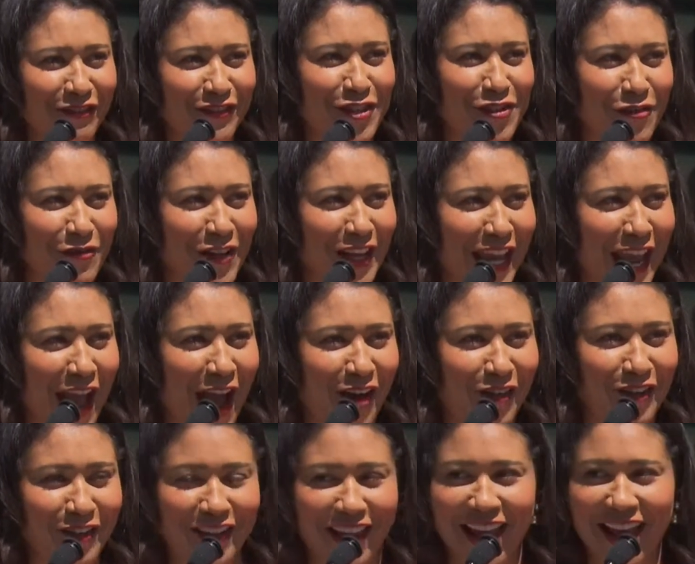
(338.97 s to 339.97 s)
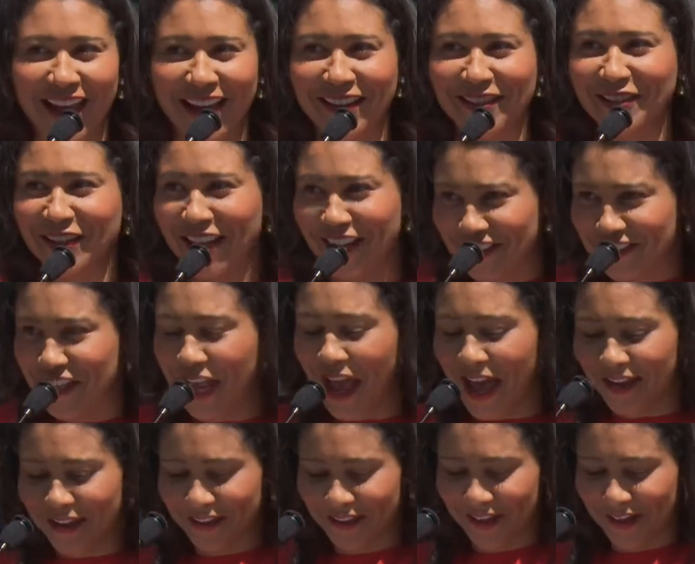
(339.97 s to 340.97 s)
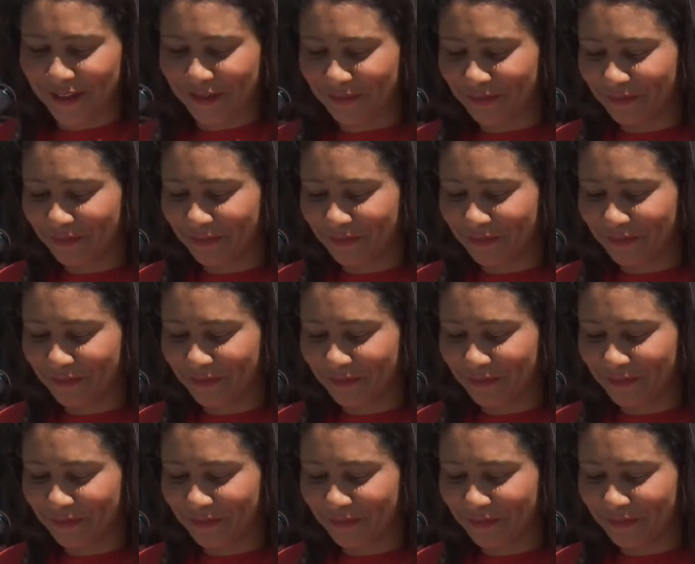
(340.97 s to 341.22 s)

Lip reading: you've encountered that. Exactly.